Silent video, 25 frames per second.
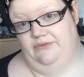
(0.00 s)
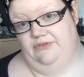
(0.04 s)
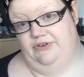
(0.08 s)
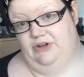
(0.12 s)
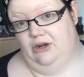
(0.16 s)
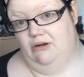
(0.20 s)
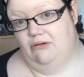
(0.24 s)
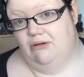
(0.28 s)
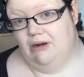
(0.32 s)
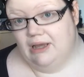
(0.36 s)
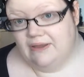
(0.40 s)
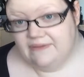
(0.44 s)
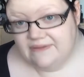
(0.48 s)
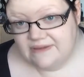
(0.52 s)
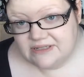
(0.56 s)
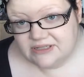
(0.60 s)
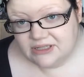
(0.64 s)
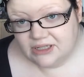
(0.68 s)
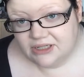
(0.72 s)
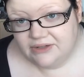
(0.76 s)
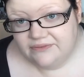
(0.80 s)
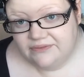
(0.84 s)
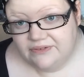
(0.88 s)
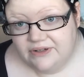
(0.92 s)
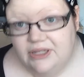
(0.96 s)
you don't like these
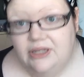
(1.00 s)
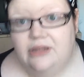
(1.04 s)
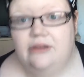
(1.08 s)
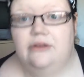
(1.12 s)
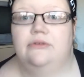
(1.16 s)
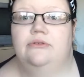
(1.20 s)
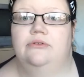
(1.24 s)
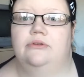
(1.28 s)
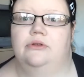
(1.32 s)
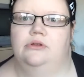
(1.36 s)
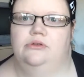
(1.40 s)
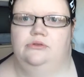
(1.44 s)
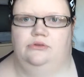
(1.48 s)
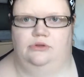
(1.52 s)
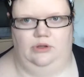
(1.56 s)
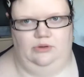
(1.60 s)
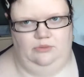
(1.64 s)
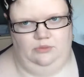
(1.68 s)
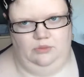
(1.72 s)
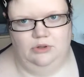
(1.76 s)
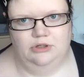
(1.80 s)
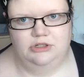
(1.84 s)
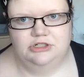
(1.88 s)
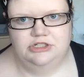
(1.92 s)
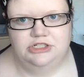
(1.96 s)
kind of videos,
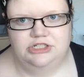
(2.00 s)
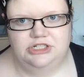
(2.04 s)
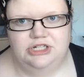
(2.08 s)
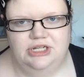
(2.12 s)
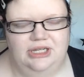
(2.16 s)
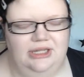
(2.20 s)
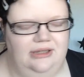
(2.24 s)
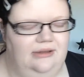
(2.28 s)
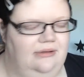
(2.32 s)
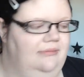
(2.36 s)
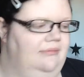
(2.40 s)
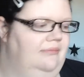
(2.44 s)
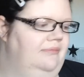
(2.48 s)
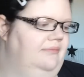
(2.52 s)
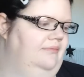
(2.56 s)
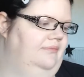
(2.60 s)
don't watch it.